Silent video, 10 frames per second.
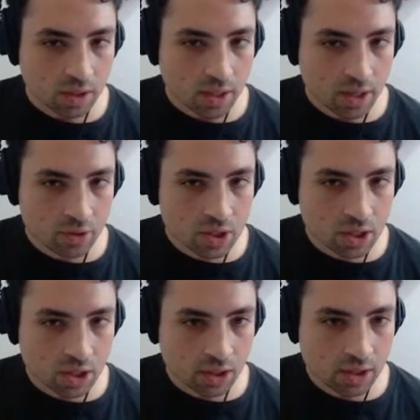Now
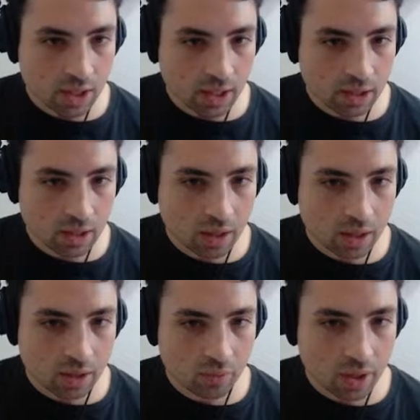suddenly that
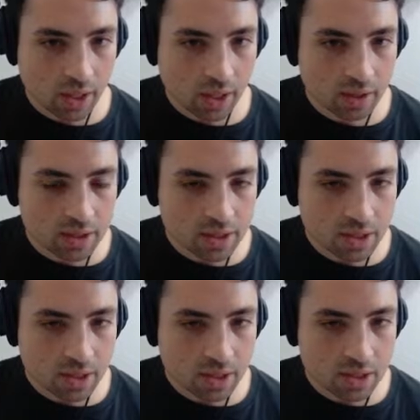line we had is
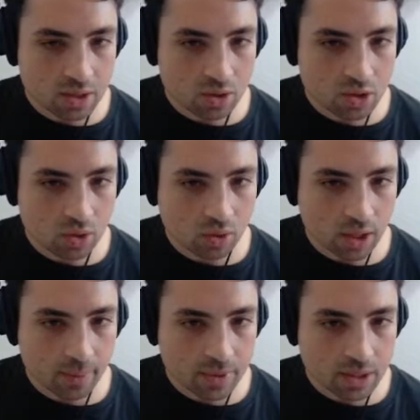also
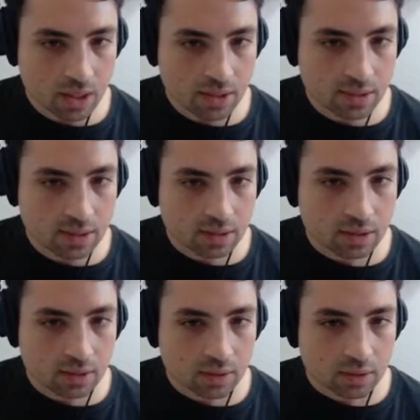lopsided.
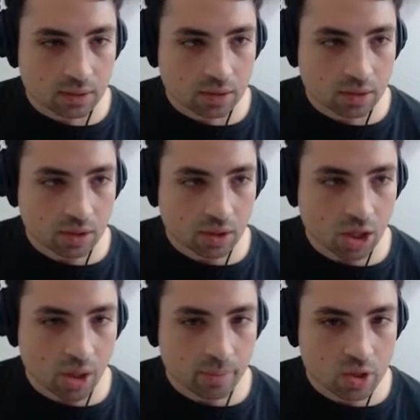
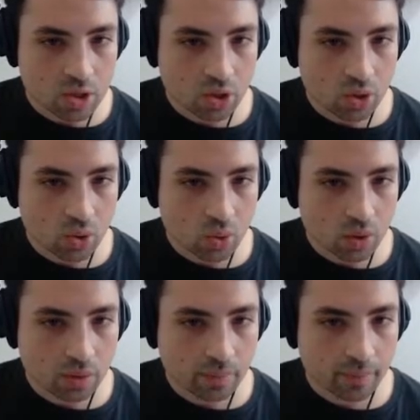
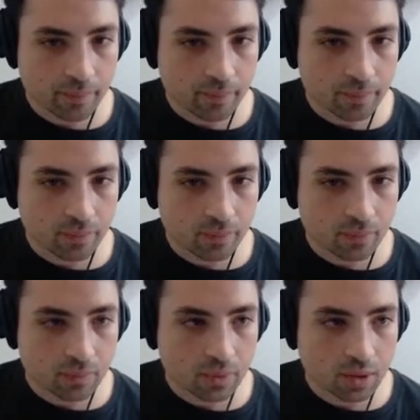So
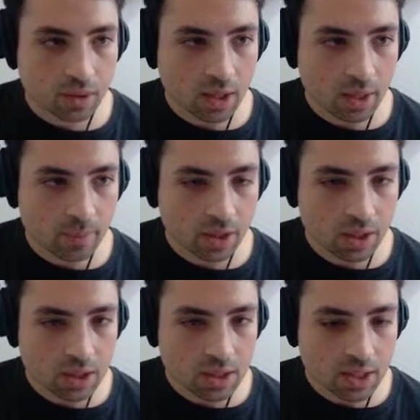that
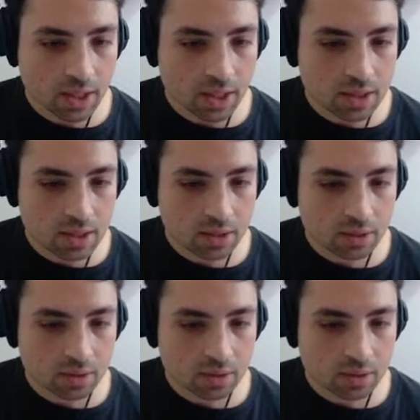means that